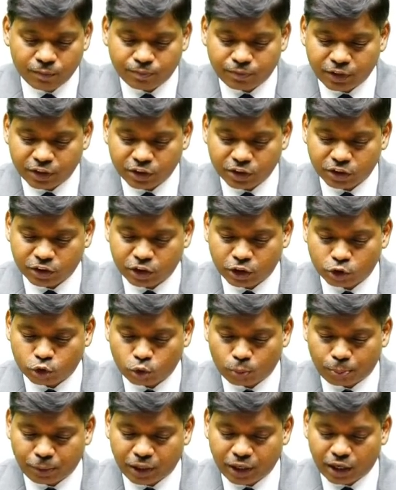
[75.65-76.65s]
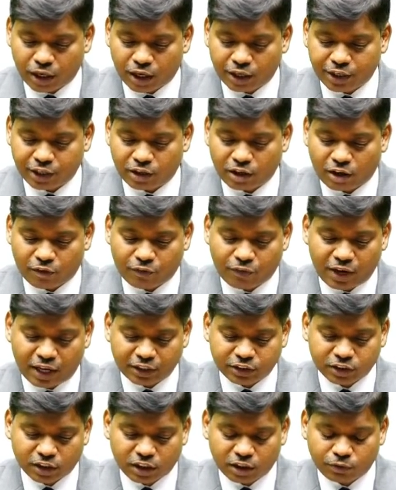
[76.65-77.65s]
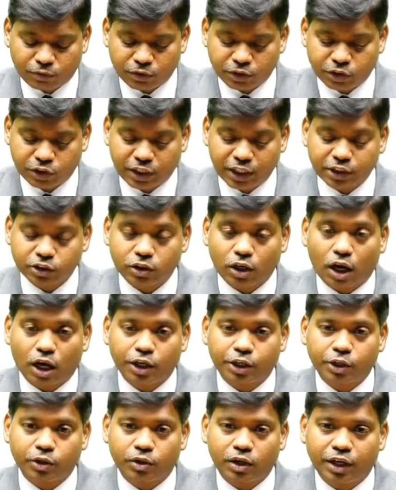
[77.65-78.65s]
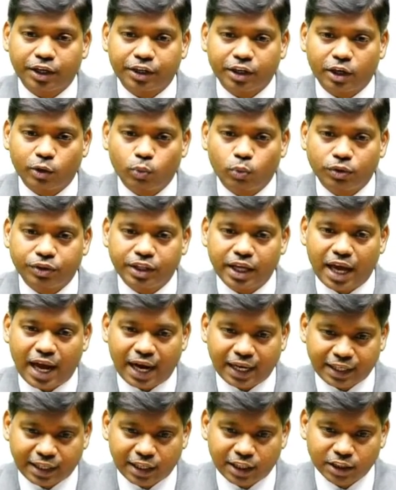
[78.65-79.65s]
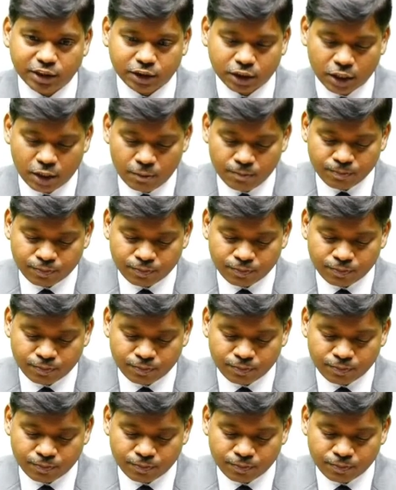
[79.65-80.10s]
this is the superior articular facet which gets articulated with the atlas,